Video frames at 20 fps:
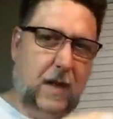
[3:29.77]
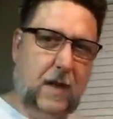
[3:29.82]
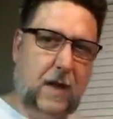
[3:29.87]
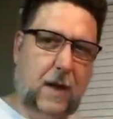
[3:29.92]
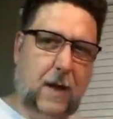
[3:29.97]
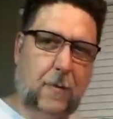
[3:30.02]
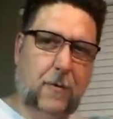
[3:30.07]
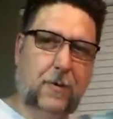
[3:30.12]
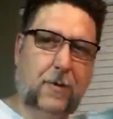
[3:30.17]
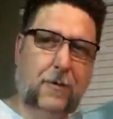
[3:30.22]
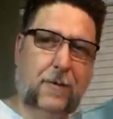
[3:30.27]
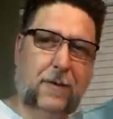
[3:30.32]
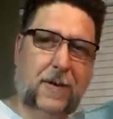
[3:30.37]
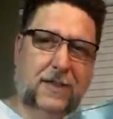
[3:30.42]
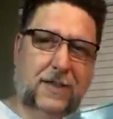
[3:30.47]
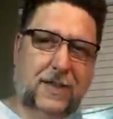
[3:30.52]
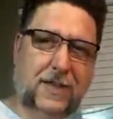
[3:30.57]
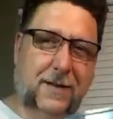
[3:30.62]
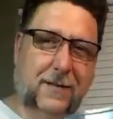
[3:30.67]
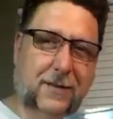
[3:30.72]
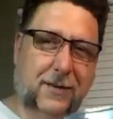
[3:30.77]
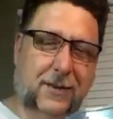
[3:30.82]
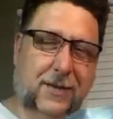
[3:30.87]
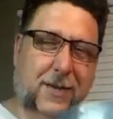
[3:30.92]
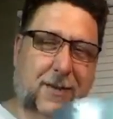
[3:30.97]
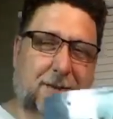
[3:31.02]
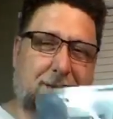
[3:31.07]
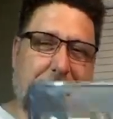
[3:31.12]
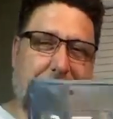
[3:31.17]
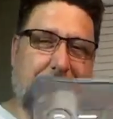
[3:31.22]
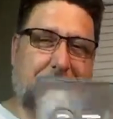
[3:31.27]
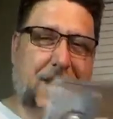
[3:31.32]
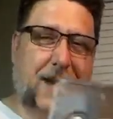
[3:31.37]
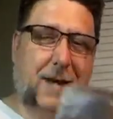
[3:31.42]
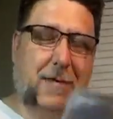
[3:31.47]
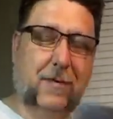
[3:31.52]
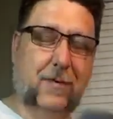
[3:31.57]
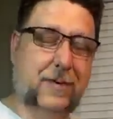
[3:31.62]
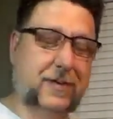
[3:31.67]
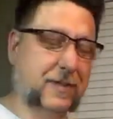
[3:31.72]
I wonder if I should even show this on
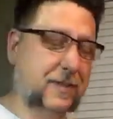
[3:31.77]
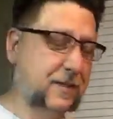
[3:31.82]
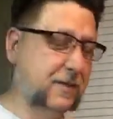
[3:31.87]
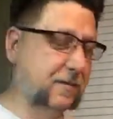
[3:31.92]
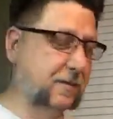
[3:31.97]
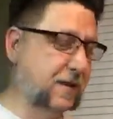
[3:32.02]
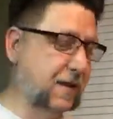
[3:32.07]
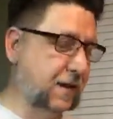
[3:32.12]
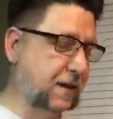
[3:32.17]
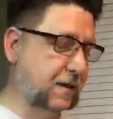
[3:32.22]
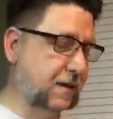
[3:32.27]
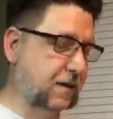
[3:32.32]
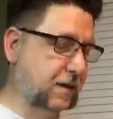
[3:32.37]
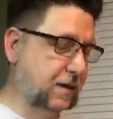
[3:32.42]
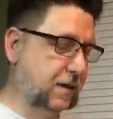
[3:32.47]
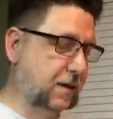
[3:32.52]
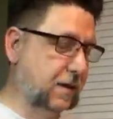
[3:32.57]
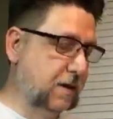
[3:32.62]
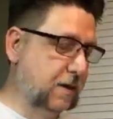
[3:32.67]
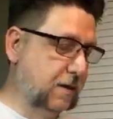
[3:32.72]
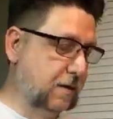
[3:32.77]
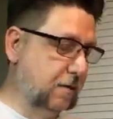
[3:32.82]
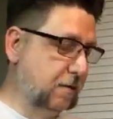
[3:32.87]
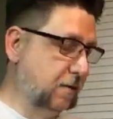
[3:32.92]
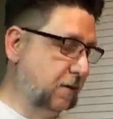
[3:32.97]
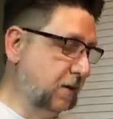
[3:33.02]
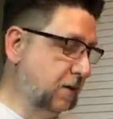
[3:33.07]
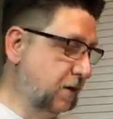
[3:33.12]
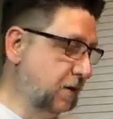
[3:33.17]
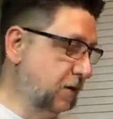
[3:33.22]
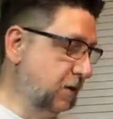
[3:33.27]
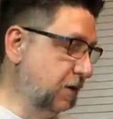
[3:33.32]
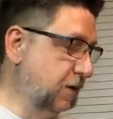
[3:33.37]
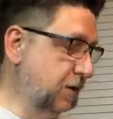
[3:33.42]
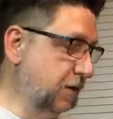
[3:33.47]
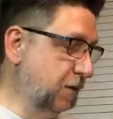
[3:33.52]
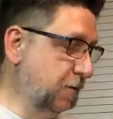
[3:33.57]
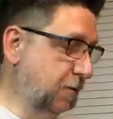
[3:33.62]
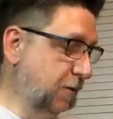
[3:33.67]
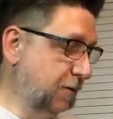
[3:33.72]
camera. Well, it's too late. You
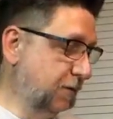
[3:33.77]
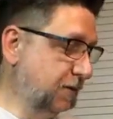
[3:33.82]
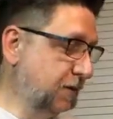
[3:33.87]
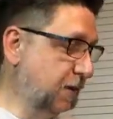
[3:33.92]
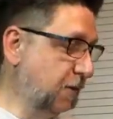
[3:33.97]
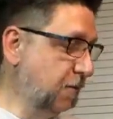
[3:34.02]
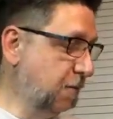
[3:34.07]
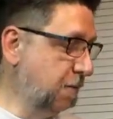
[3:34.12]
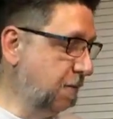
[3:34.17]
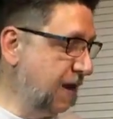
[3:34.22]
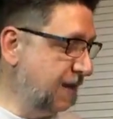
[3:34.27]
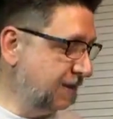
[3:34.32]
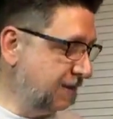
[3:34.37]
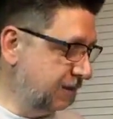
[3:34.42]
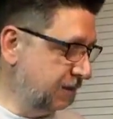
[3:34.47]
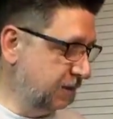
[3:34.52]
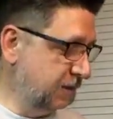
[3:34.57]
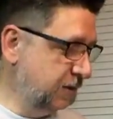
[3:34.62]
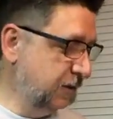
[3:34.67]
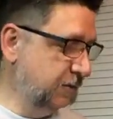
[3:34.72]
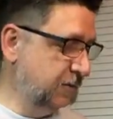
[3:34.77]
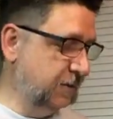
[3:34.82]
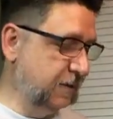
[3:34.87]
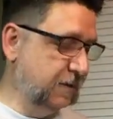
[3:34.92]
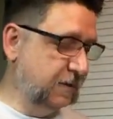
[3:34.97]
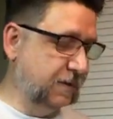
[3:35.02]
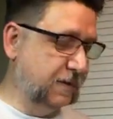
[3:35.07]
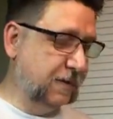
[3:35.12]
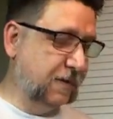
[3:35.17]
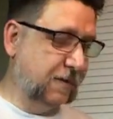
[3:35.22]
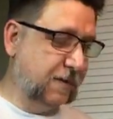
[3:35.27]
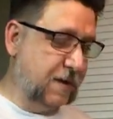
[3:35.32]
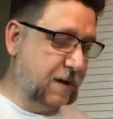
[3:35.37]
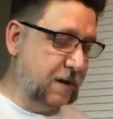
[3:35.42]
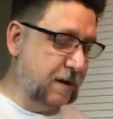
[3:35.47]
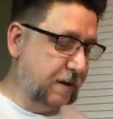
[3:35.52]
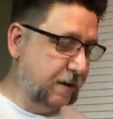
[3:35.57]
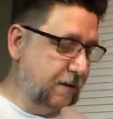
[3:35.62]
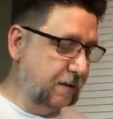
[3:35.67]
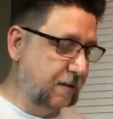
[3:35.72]
knew where it was going. Massachusetts.
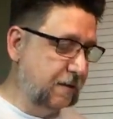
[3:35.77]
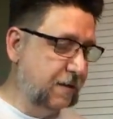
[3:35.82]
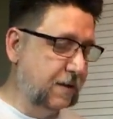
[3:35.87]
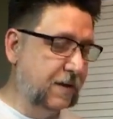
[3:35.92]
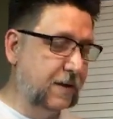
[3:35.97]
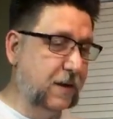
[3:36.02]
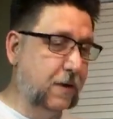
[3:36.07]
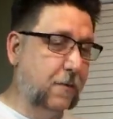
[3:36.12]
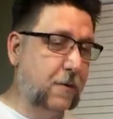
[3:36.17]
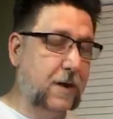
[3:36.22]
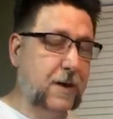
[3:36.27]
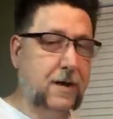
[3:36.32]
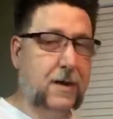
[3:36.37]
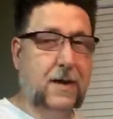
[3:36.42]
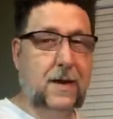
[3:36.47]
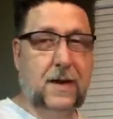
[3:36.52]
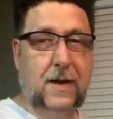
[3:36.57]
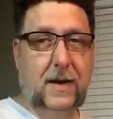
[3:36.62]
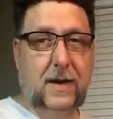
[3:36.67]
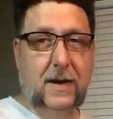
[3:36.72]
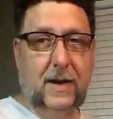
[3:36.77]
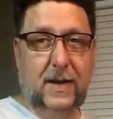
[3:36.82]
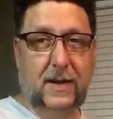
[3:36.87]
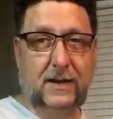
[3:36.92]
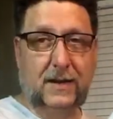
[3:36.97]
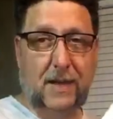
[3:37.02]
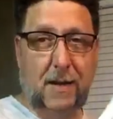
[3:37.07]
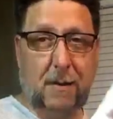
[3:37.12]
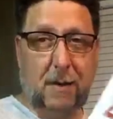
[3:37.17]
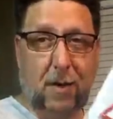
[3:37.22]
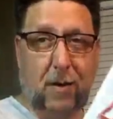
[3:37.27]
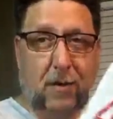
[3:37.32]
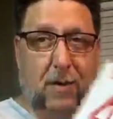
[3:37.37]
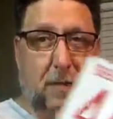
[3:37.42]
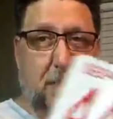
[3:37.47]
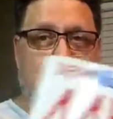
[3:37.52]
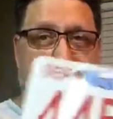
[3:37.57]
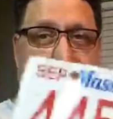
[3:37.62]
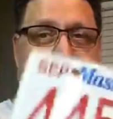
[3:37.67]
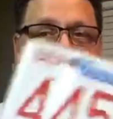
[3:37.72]
Okay. You know what? Next time I hold
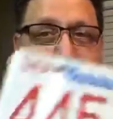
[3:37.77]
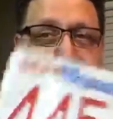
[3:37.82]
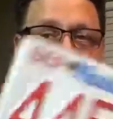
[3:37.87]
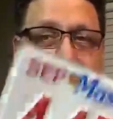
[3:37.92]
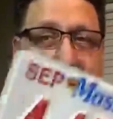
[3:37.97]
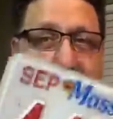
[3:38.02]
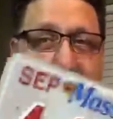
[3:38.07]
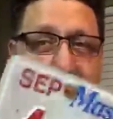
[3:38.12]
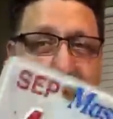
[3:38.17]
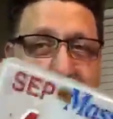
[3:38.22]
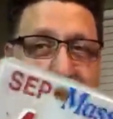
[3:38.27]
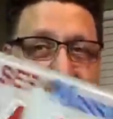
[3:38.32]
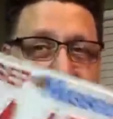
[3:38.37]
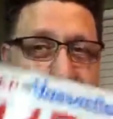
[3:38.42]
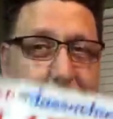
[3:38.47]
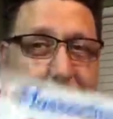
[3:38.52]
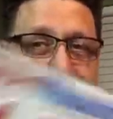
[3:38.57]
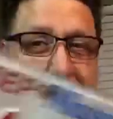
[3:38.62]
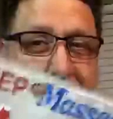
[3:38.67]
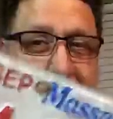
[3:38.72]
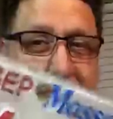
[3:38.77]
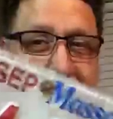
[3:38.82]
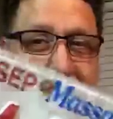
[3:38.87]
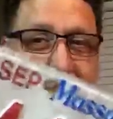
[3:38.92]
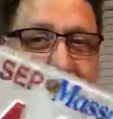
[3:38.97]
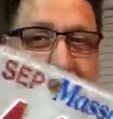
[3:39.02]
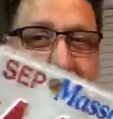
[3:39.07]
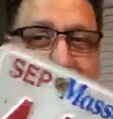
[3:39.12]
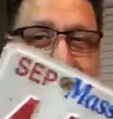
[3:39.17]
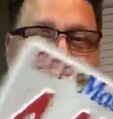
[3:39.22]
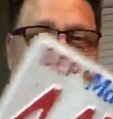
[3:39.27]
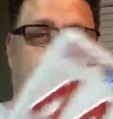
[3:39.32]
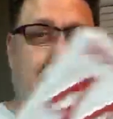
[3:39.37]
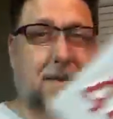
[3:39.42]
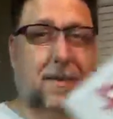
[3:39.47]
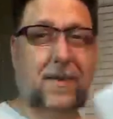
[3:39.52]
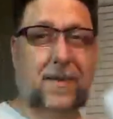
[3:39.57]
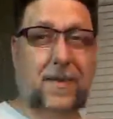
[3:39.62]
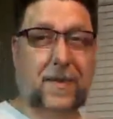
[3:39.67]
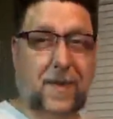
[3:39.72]
up a 7-Eleven, I'm using this puppy.
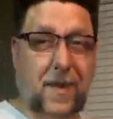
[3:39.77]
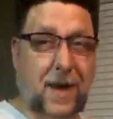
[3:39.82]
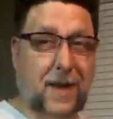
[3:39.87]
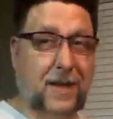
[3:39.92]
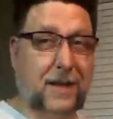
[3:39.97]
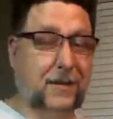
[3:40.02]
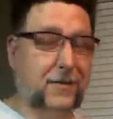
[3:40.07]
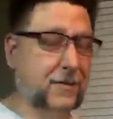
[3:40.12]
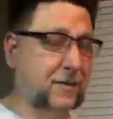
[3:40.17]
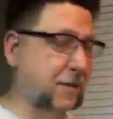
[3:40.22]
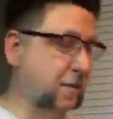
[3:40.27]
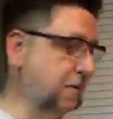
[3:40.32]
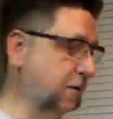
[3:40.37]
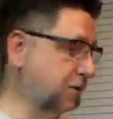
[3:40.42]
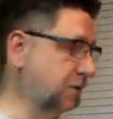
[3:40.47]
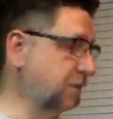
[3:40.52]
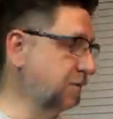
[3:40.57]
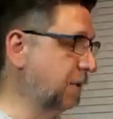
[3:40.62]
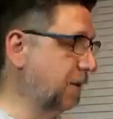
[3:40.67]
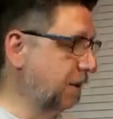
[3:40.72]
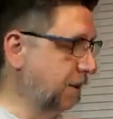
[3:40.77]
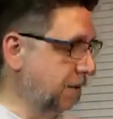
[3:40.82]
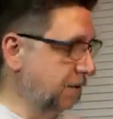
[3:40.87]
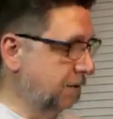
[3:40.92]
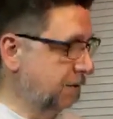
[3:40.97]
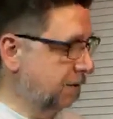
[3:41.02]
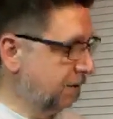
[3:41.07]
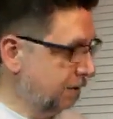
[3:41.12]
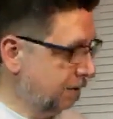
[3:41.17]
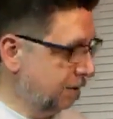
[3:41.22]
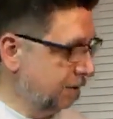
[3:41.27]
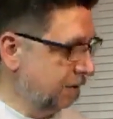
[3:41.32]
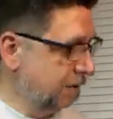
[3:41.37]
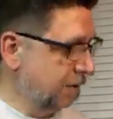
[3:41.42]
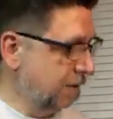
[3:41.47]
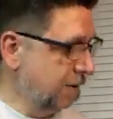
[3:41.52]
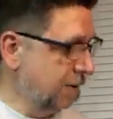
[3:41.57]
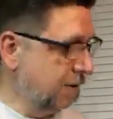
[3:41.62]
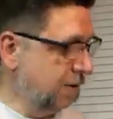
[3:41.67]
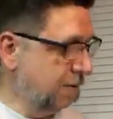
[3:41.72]
Thank you so much, Mike.
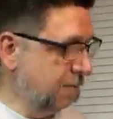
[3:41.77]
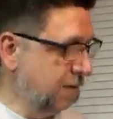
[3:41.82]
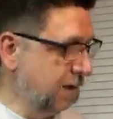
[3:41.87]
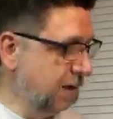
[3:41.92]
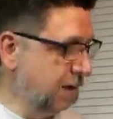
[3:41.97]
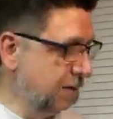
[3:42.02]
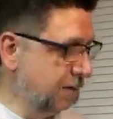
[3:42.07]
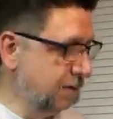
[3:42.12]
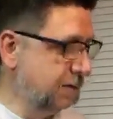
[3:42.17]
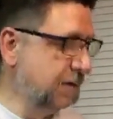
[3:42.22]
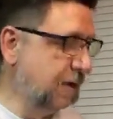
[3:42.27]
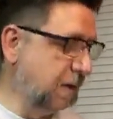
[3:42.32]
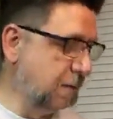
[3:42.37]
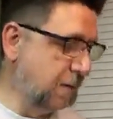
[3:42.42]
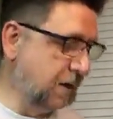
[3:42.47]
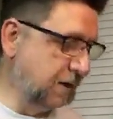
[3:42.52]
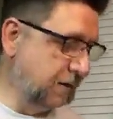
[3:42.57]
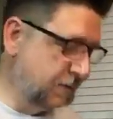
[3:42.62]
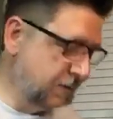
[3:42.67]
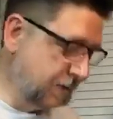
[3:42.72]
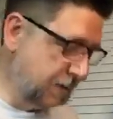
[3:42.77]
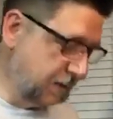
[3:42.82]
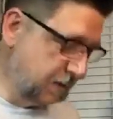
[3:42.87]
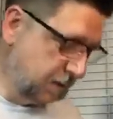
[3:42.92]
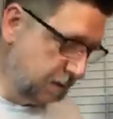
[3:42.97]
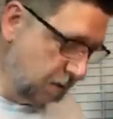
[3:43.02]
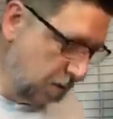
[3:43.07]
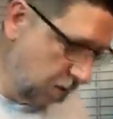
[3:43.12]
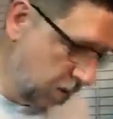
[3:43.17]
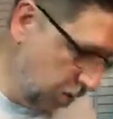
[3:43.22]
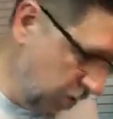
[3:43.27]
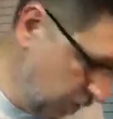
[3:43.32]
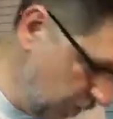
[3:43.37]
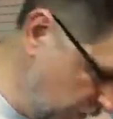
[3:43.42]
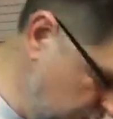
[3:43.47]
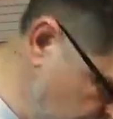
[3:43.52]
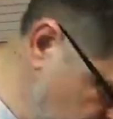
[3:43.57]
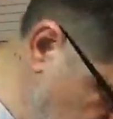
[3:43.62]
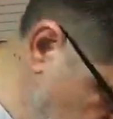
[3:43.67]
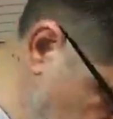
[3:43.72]
Oh, man. I might use that tomorrow.
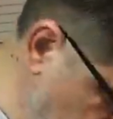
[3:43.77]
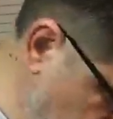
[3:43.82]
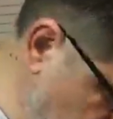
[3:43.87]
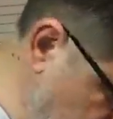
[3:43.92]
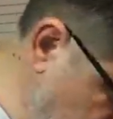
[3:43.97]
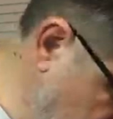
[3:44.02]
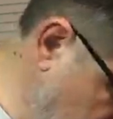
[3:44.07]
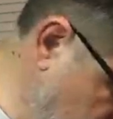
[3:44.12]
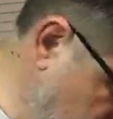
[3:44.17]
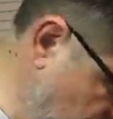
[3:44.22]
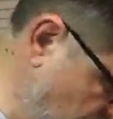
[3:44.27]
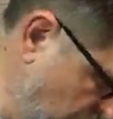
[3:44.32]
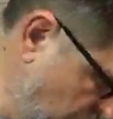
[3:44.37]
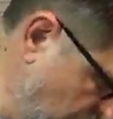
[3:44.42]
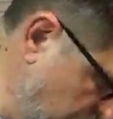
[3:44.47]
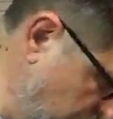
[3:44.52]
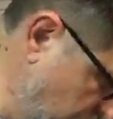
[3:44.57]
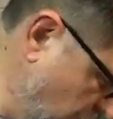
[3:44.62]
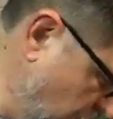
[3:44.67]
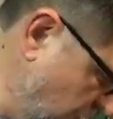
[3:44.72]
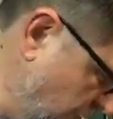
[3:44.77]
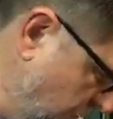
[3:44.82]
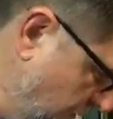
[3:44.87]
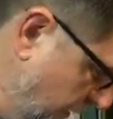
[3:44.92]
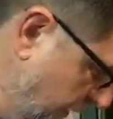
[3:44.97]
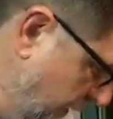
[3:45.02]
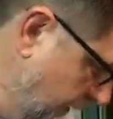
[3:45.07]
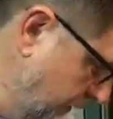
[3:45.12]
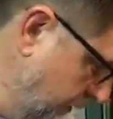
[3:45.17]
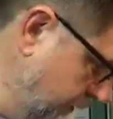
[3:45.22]
Armed robbery.